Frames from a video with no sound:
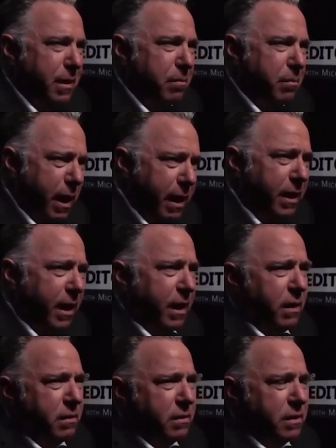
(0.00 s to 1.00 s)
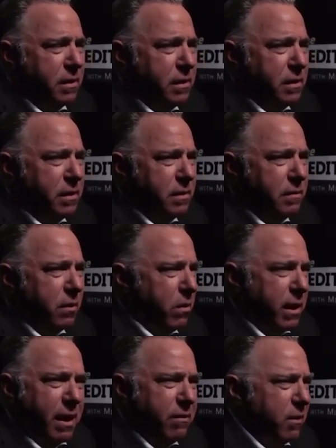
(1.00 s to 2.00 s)
Begging for
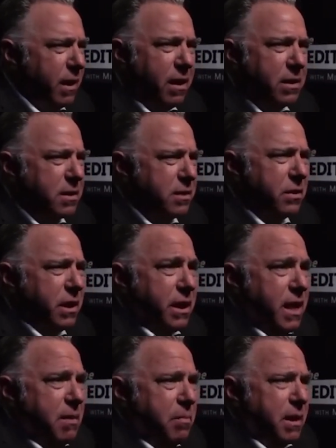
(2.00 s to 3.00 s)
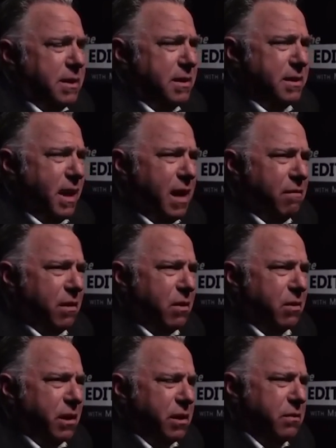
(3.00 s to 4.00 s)
whatever else is going to keep us safe
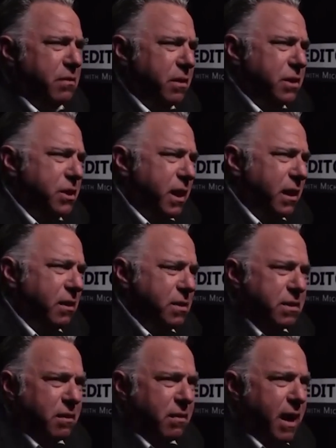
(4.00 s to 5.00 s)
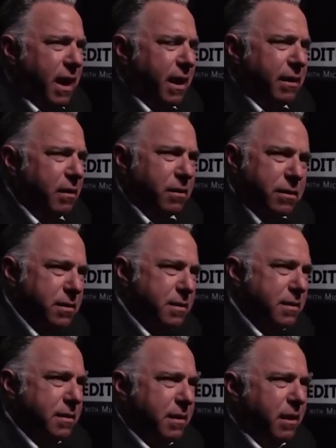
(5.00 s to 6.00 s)
according to our jailers and our
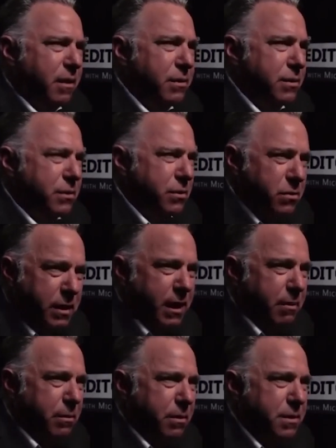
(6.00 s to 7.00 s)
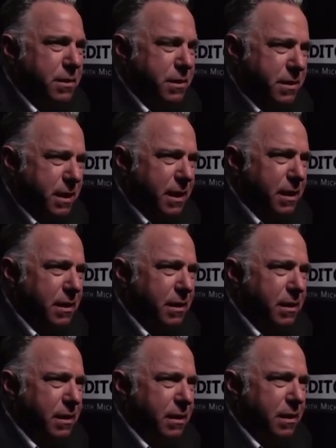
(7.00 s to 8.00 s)
handlers and our zookeepers. You see?
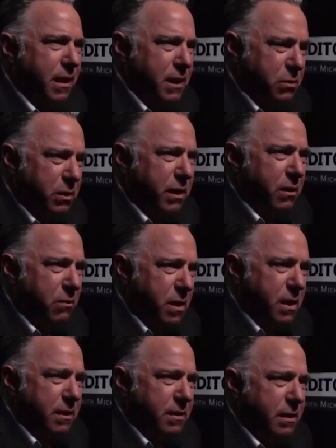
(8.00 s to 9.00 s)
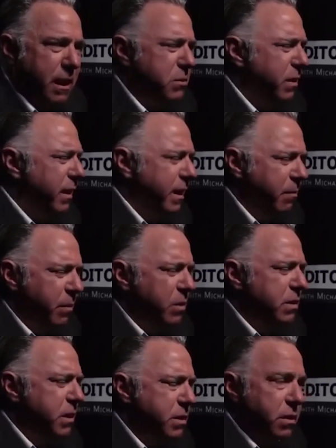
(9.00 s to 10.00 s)
That's what they want. That's why they keep
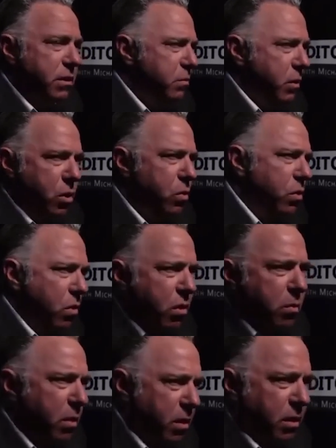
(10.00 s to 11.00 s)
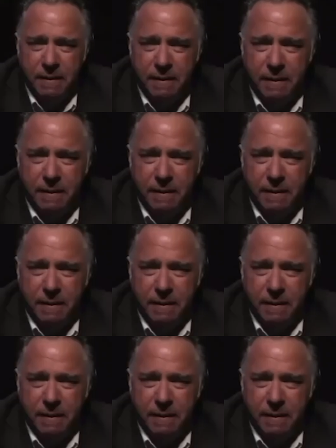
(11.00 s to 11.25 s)
using this term new normal.